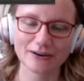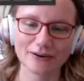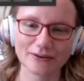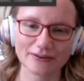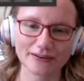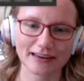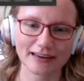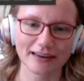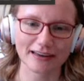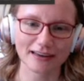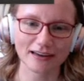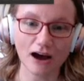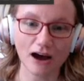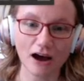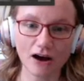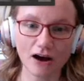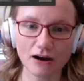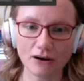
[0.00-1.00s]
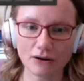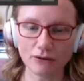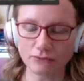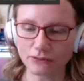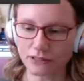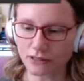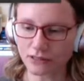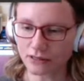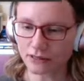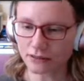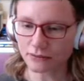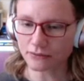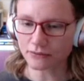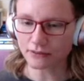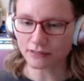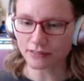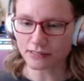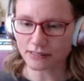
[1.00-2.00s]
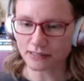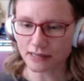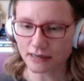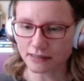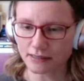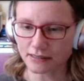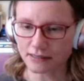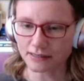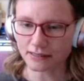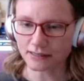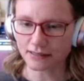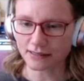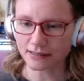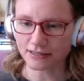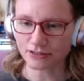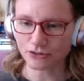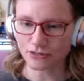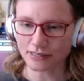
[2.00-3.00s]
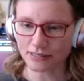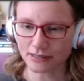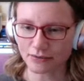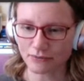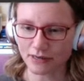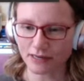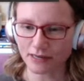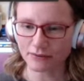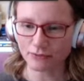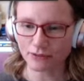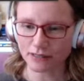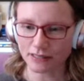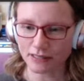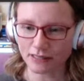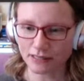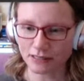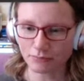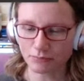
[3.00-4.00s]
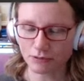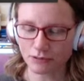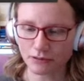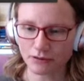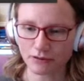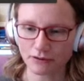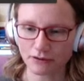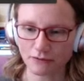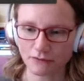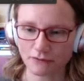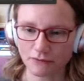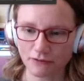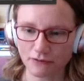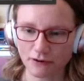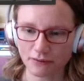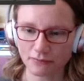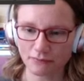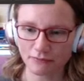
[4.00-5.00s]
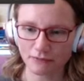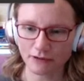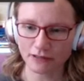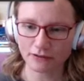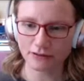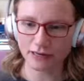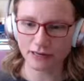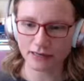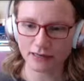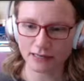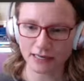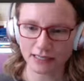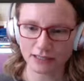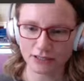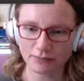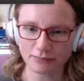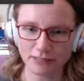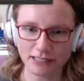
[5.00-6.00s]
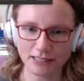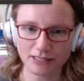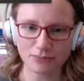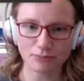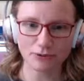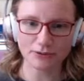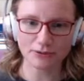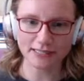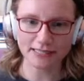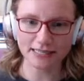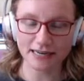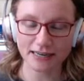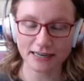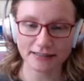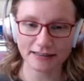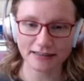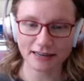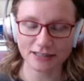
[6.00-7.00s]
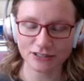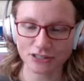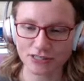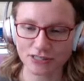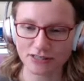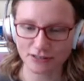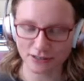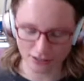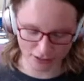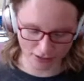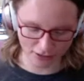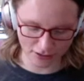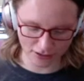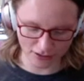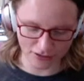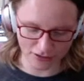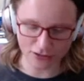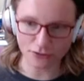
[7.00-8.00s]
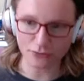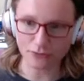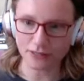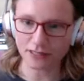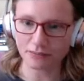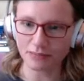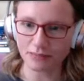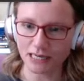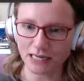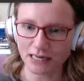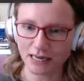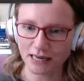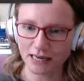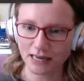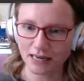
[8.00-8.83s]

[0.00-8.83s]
Okay. Oh, dark horse. That's an interesting. Wait, with this protoform, whether or not it actually means poison, I think I just took your cursor with me.